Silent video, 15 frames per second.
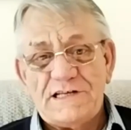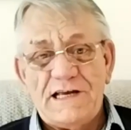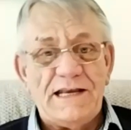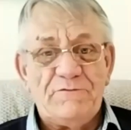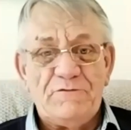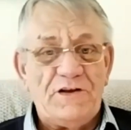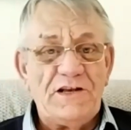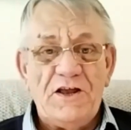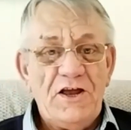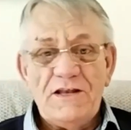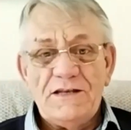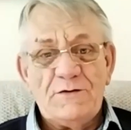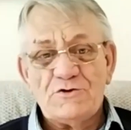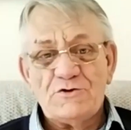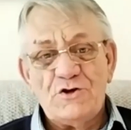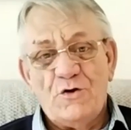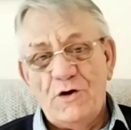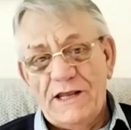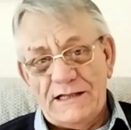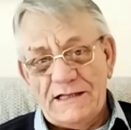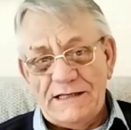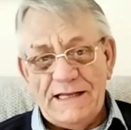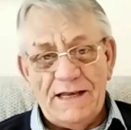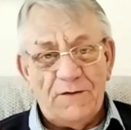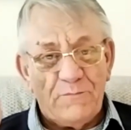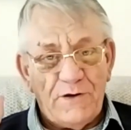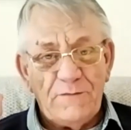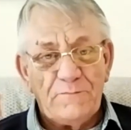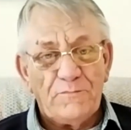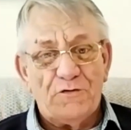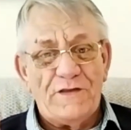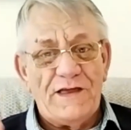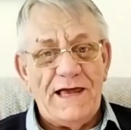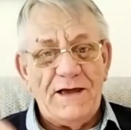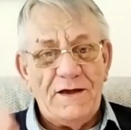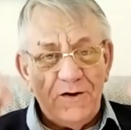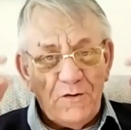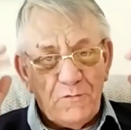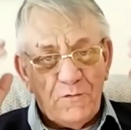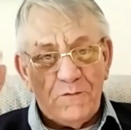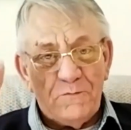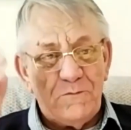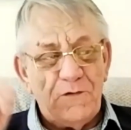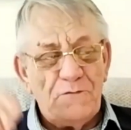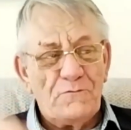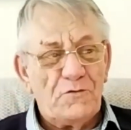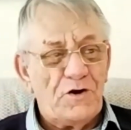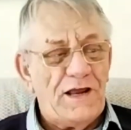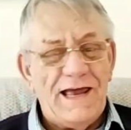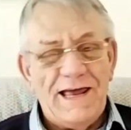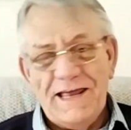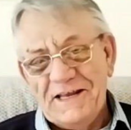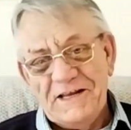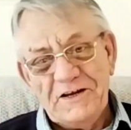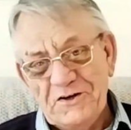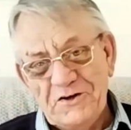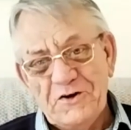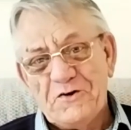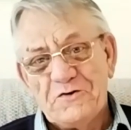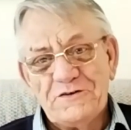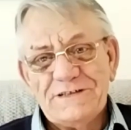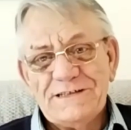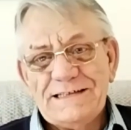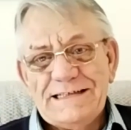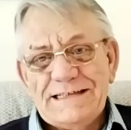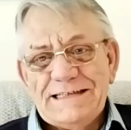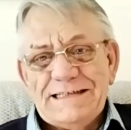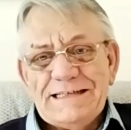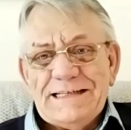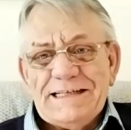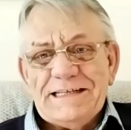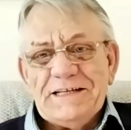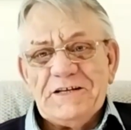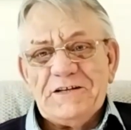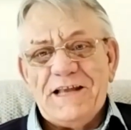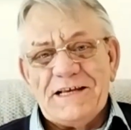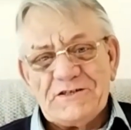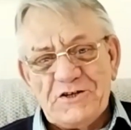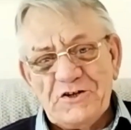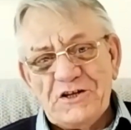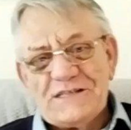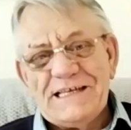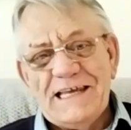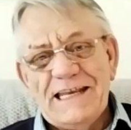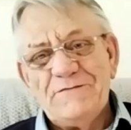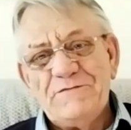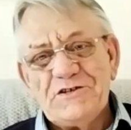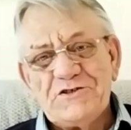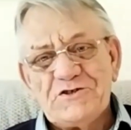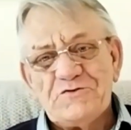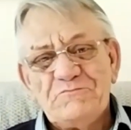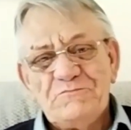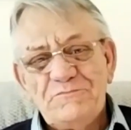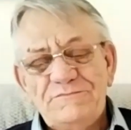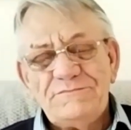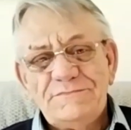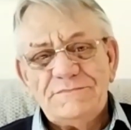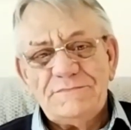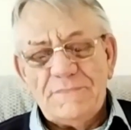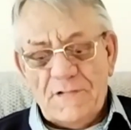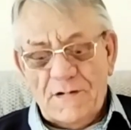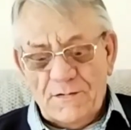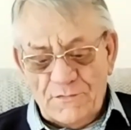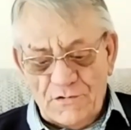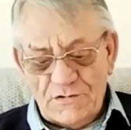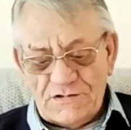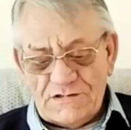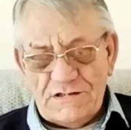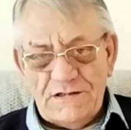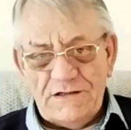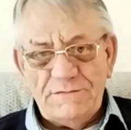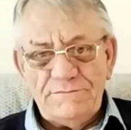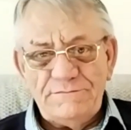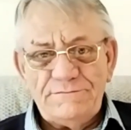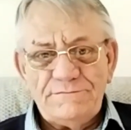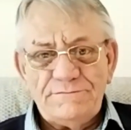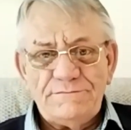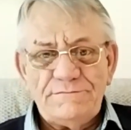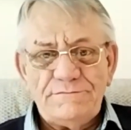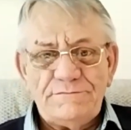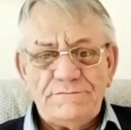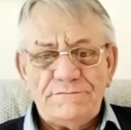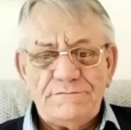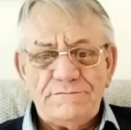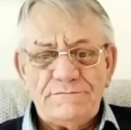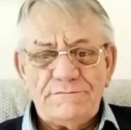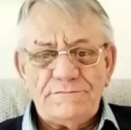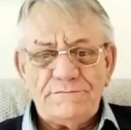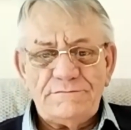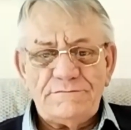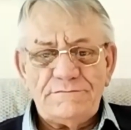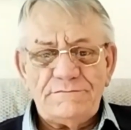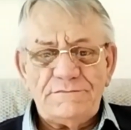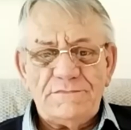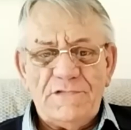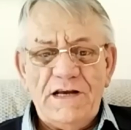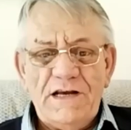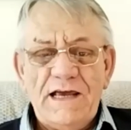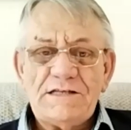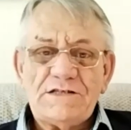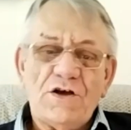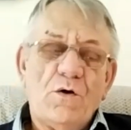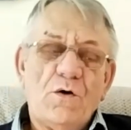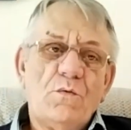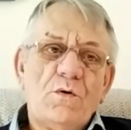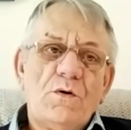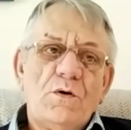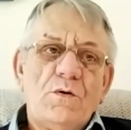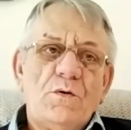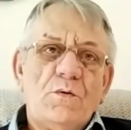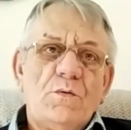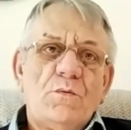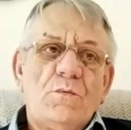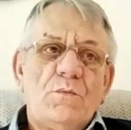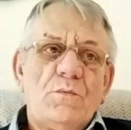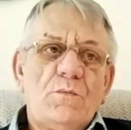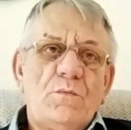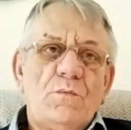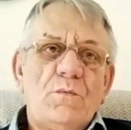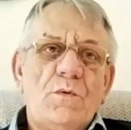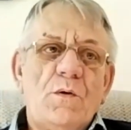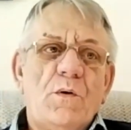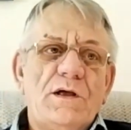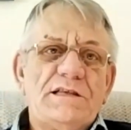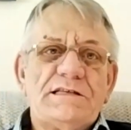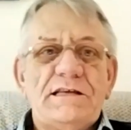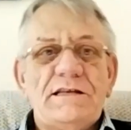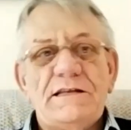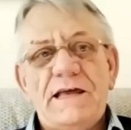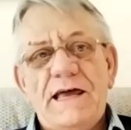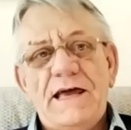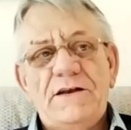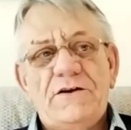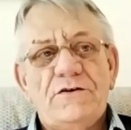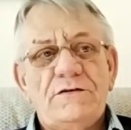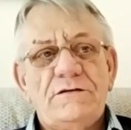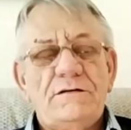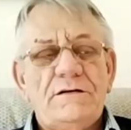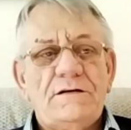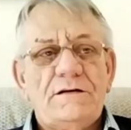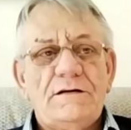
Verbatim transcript: say anything, there was no little yellow people there with, with funny hair, you know, uh, that's on the television. But um, yeah, so we went in there and